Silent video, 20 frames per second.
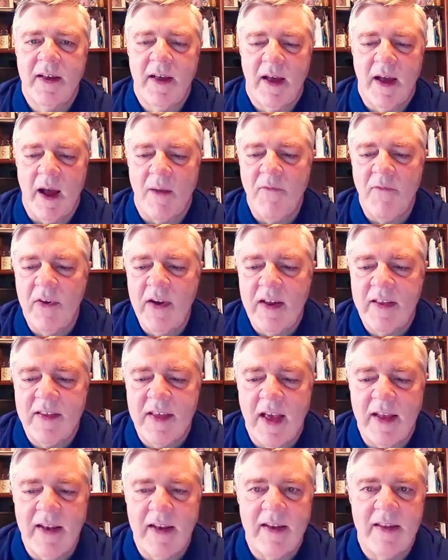I'm very
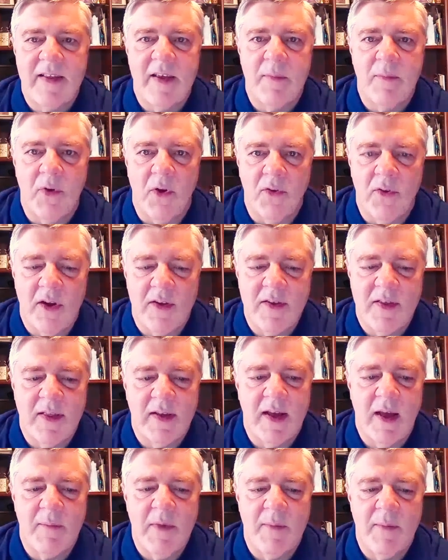excited to see progress in
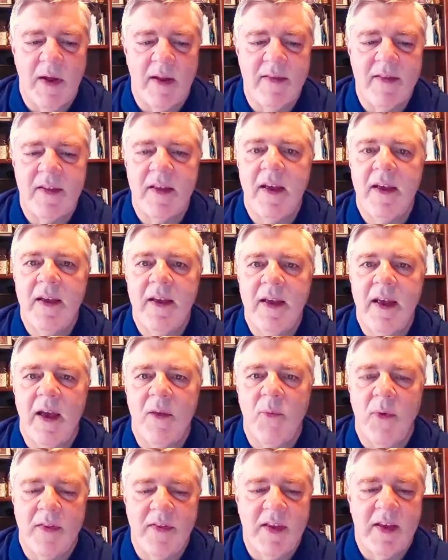the coming months,
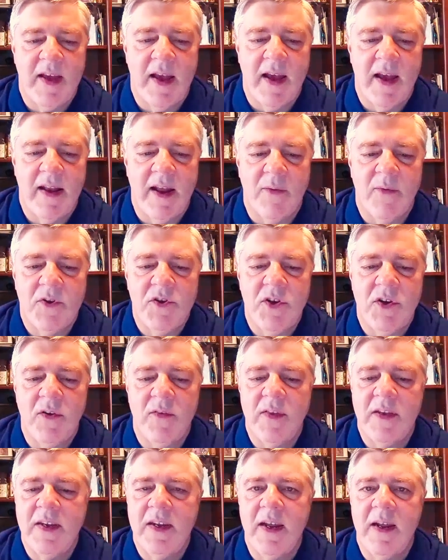and once again, I wish you
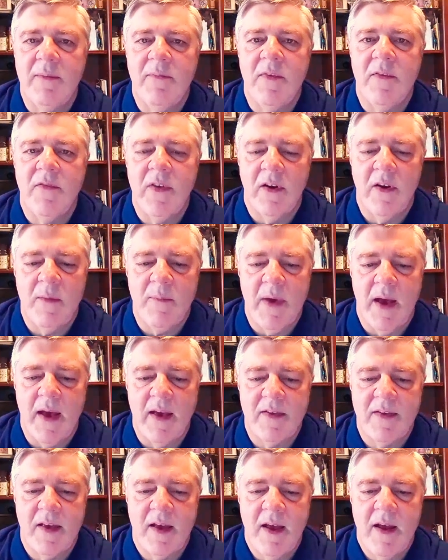and the team the very
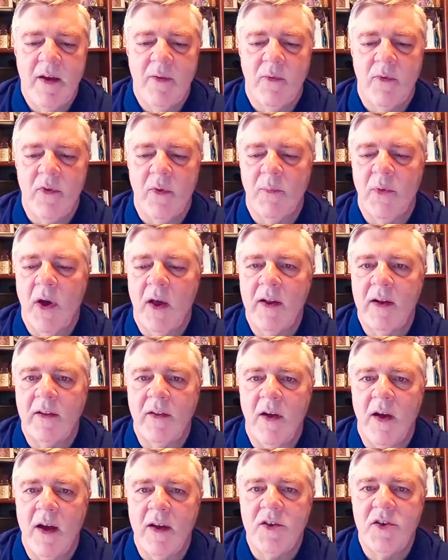best with your product
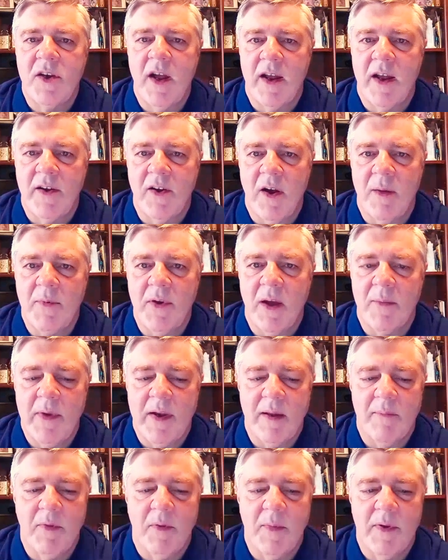launch and your
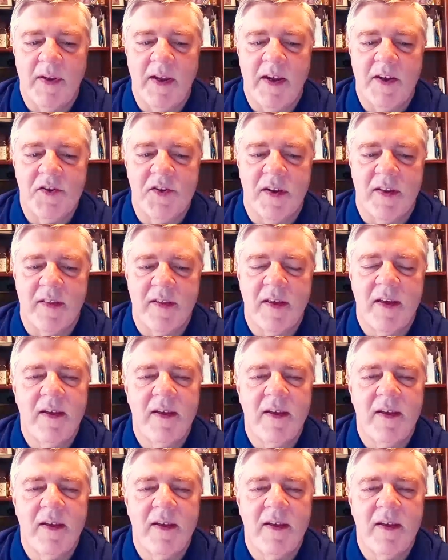upcoming implementations.